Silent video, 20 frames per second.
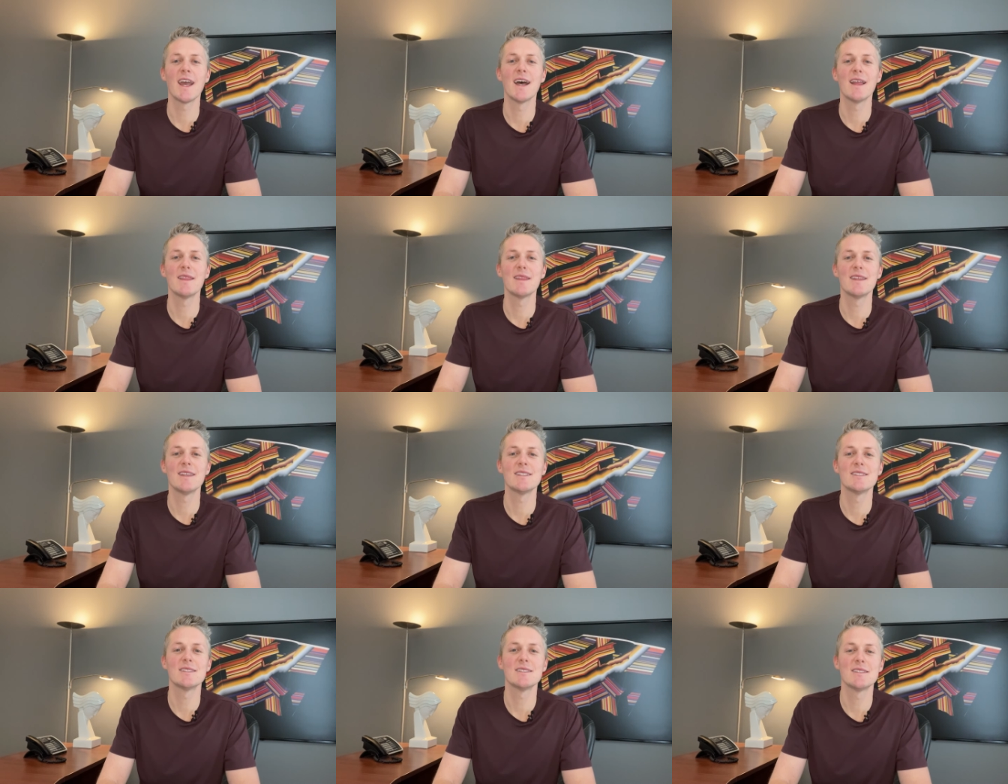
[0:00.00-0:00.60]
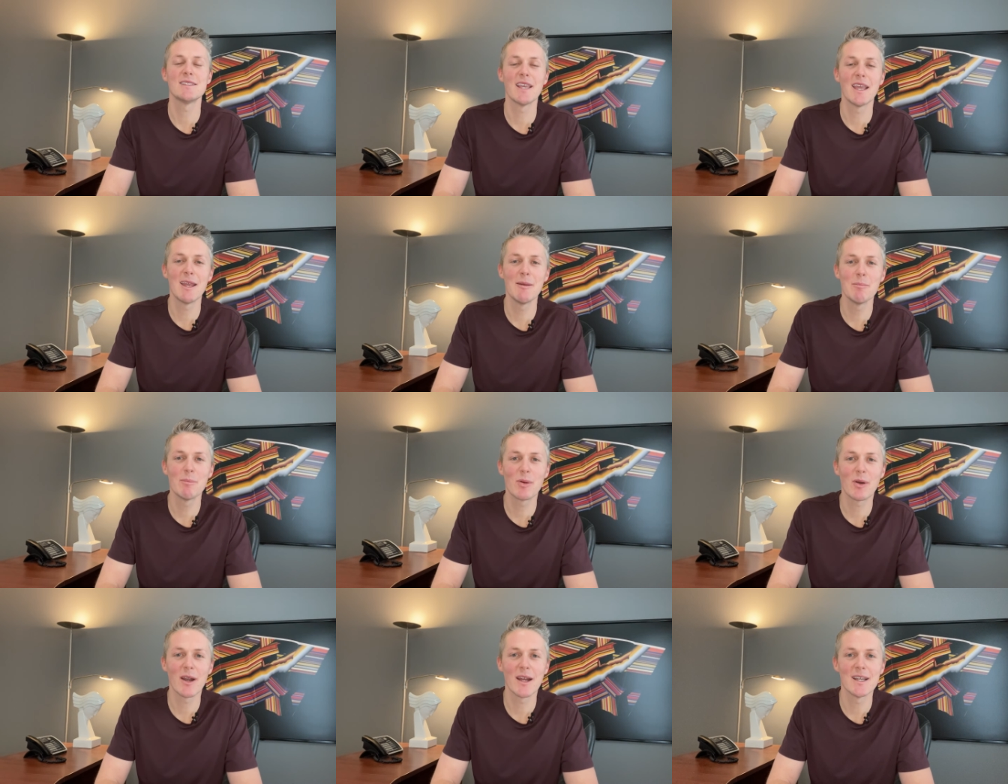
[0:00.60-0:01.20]
at the
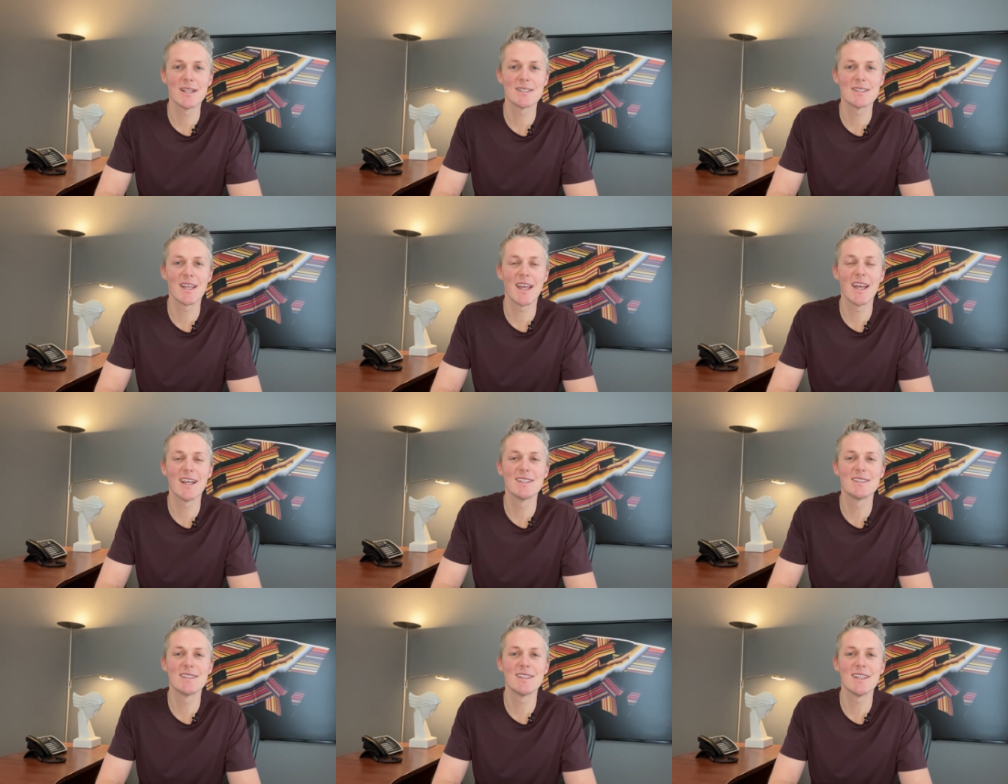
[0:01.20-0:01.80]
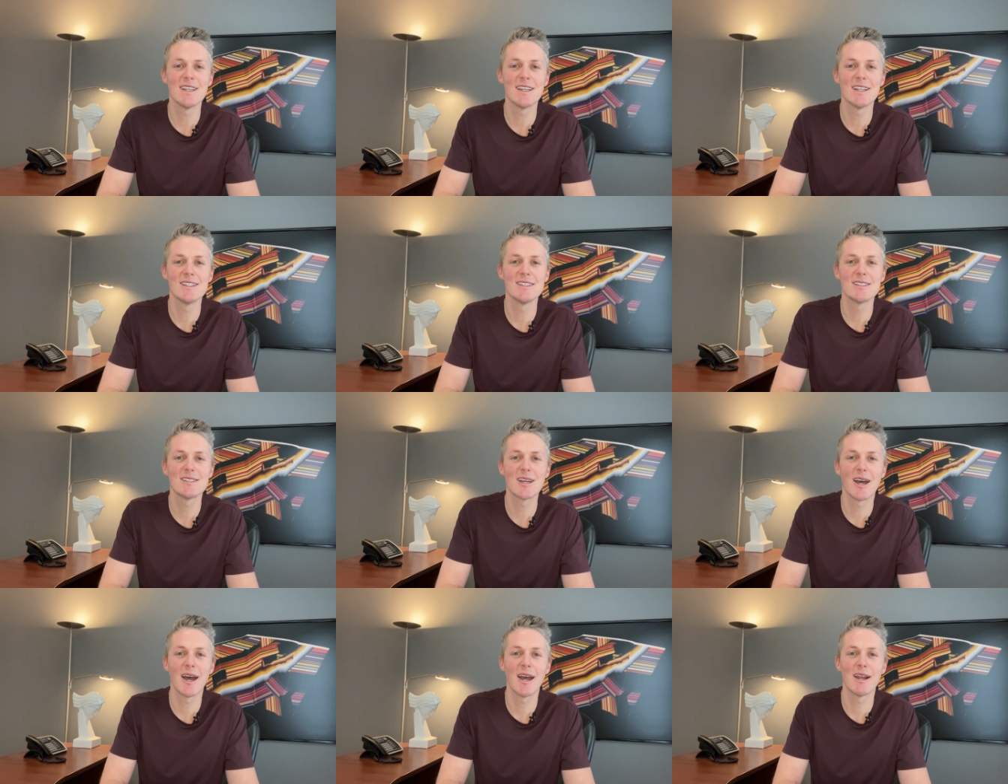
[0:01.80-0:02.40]
same price as the
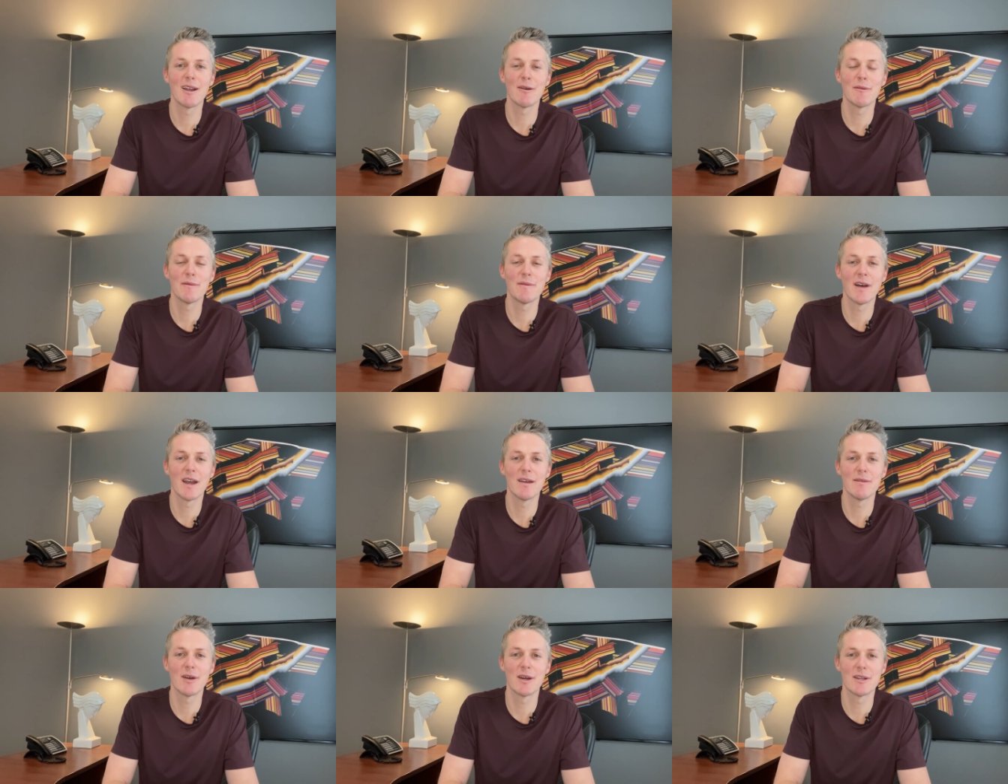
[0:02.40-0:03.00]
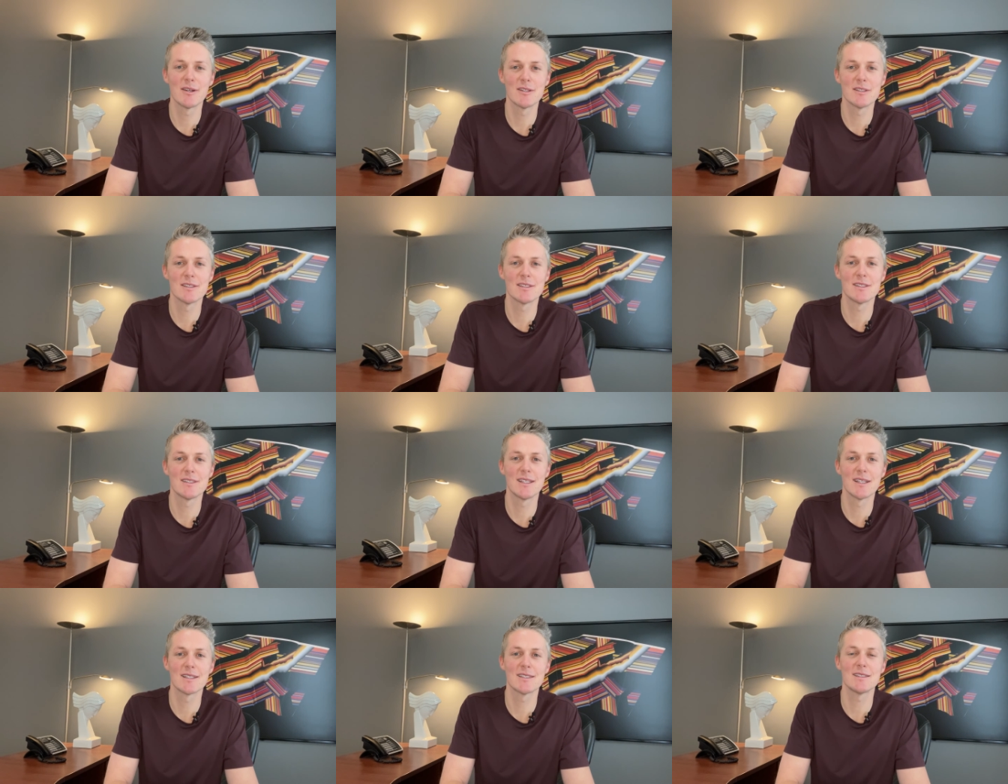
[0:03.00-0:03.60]
entire
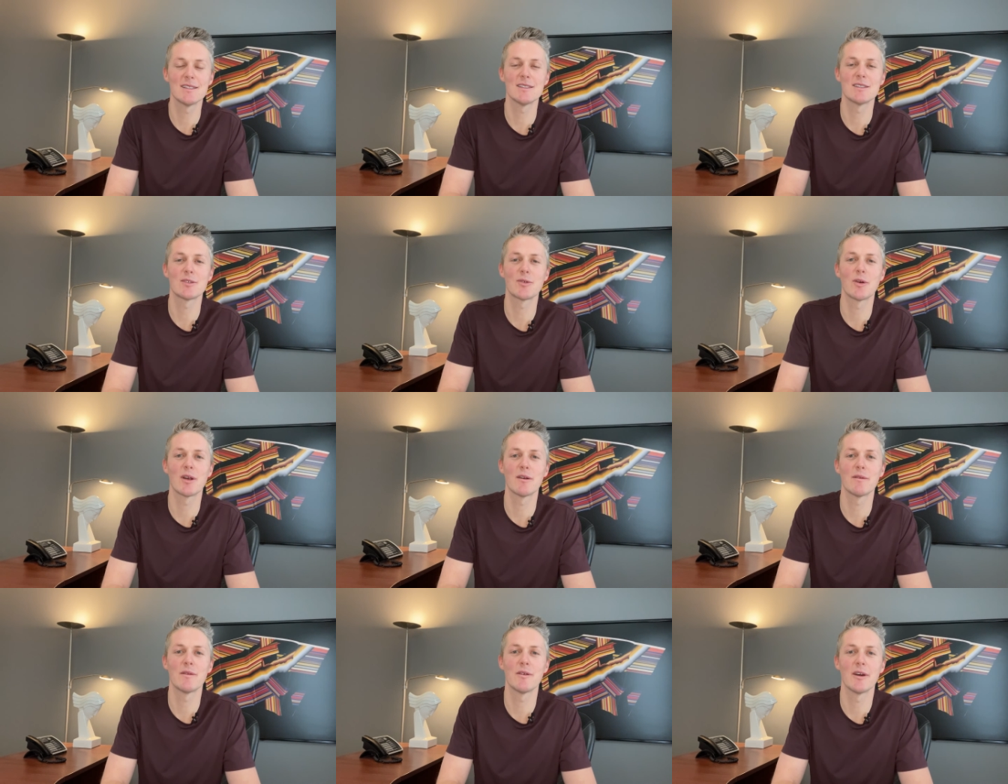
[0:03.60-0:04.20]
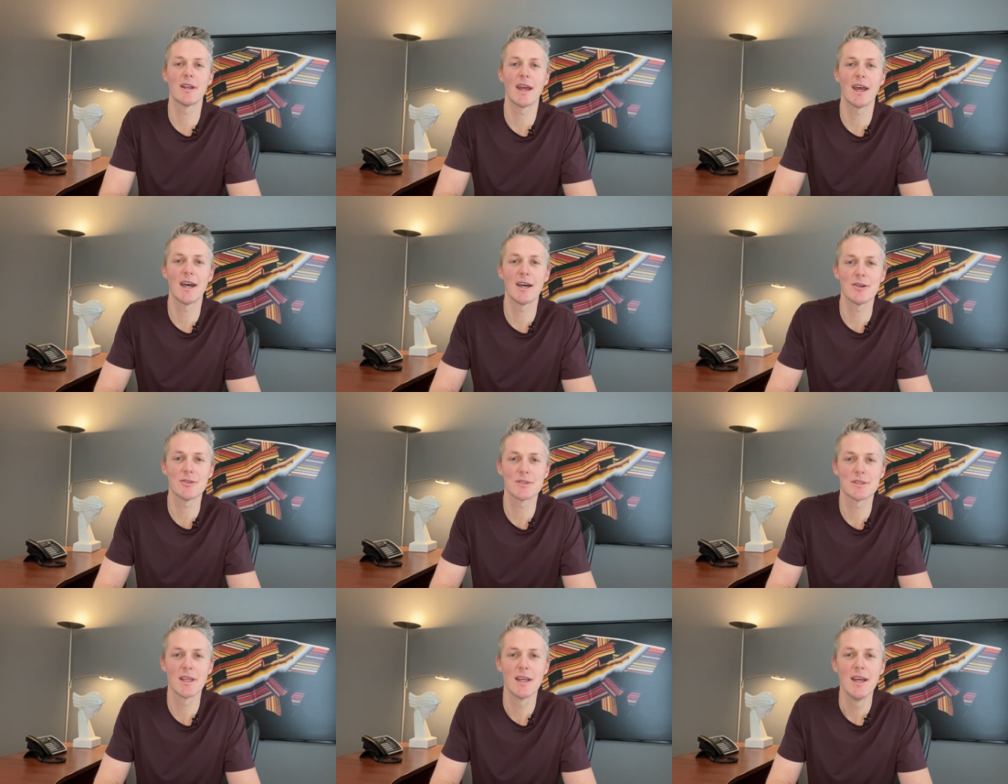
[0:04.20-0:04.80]
560 square foot
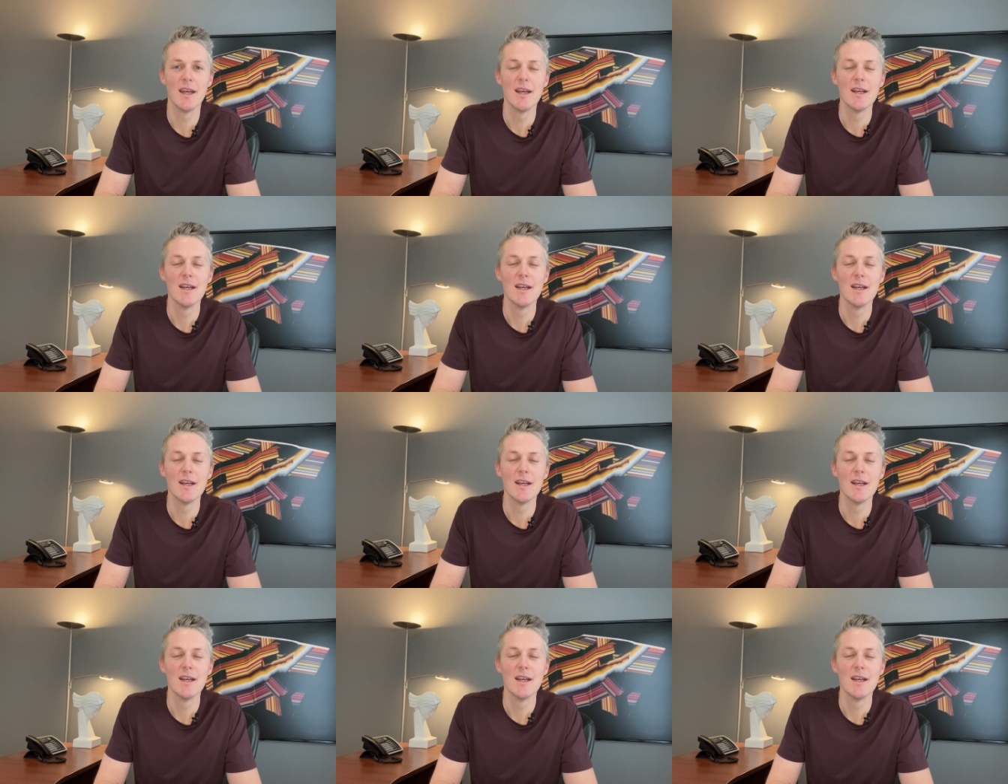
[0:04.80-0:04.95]
house.